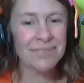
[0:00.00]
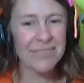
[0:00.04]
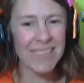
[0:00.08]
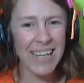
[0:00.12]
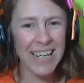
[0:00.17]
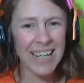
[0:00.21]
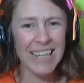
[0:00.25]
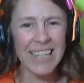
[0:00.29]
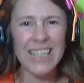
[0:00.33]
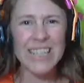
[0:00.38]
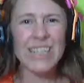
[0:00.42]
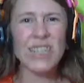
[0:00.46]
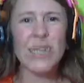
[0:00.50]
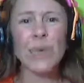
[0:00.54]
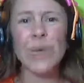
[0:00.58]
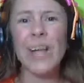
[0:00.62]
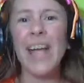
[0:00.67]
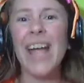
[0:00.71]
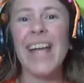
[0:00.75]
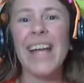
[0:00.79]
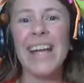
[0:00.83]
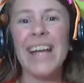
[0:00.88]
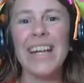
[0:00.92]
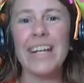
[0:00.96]
It's
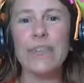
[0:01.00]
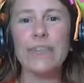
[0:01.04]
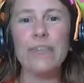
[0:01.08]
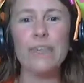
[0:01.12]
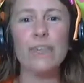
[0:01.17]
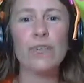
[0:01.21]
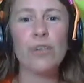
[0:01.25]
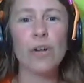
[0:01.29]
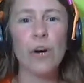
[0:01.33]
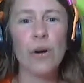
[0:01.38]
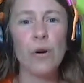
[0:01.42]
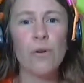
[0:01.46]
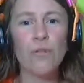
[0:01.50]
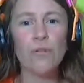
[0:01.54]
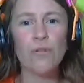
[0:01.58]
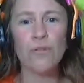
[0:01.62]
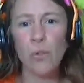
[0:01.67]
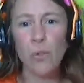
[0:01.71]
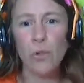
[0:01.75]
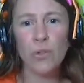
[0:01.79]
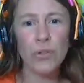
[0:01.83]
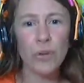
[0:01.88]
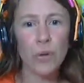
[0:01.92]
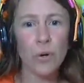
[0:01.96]
okay if you go
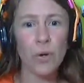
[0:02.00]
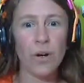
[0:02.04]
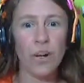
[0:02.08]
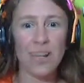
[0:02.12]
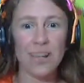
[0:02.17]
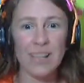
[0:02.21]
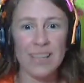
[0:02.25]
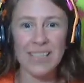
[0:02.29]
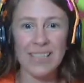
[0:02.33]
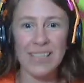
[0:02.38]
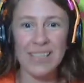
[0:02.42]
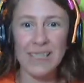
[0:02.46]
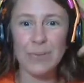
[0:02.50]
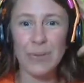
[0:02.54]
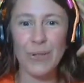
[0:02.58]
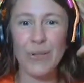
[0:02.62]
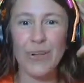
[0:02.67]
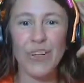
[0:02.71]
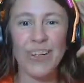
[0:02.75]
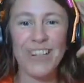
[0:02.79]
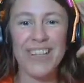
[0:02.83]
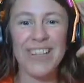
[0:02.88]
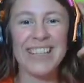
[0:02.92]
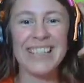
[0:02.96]
full Dora the
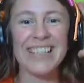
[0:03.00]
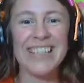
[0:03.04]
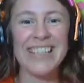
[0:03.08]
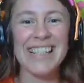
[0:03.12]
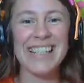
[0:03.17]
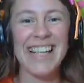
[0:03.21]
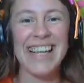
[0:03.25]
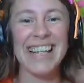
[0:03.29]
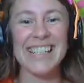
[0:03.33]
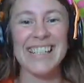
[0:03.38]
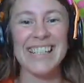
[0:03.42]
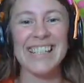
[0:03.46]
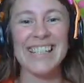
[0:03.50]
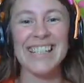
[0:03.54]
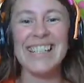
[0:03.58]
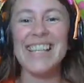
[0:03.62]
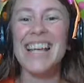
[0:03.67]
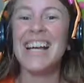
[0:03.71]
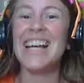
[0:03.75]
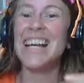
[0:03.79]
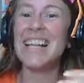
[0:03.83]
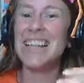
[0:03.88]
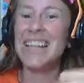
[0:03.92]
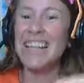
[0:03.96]
Explorer in these lessons
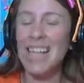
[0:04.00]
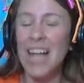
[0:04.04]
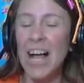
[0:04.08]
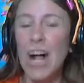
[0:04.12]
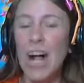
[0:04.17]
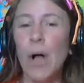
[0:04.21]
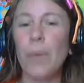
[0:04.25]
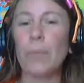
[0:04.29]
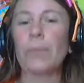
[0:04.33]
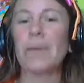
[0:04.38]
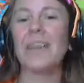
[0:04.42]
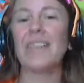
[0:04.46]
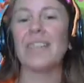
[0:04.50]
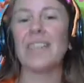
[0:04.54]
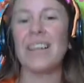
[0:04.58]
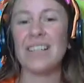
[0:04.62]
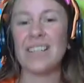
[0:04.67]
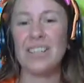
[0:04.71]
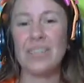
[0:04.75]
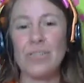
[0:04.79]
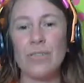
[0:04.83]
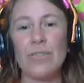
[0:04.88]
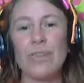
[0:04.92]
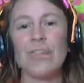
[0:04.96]
to help get that
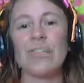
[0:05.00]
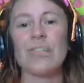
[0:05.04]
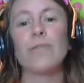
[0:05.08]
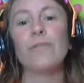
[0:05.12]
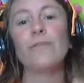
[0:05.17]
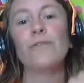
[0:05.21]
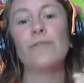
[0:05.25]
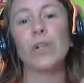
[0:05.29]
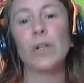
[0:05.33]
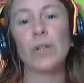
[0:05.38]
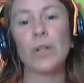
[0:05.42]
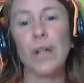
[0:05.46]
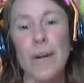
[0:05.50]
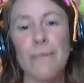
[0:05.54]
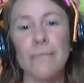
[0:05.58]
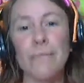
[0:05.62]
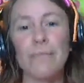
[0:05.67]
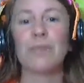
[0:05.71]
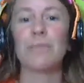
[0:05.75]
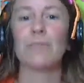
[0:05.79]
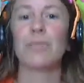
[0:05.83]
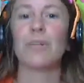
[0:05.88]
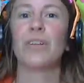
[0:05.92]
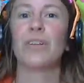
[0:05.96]
student to feel
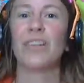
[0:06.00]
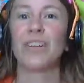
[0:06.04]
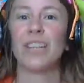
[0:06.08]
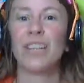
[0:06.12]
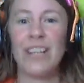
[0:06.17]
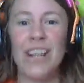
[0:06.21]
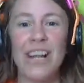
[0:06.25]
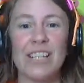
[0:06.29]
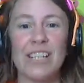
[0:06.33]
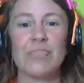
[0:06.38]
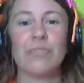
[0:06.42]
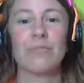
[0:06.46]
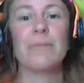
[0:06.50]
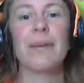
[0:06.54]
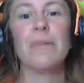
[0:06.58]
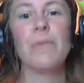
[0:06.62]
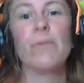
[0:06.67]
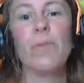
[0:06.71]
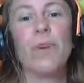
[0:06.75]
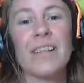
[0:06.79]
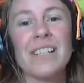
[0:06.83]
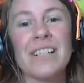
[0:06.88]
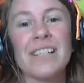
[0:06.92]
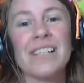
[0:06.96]
comfortable in the classroom and
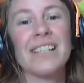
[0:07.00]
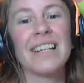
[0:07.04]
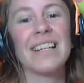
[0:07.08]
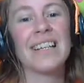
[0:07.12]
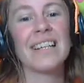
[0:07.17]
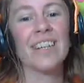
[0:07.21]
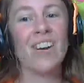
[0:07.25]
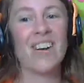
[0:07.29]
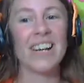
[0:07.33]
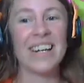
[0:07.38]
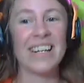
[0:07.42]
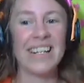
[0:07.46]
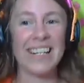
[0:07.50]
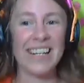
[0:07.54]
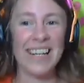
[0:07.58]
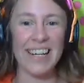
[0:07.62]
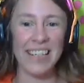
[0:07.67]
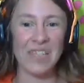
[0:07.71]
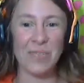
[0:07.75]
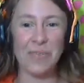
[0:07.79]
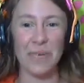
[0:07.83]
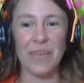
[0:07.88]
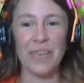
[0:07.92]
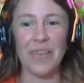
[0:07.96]
want to sing along and
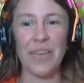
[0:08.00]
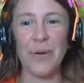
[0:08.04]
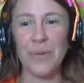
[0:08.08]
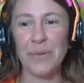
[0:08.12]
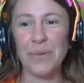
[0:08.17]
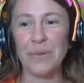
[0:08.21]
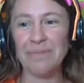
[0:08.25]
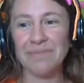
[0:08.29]
dance with you.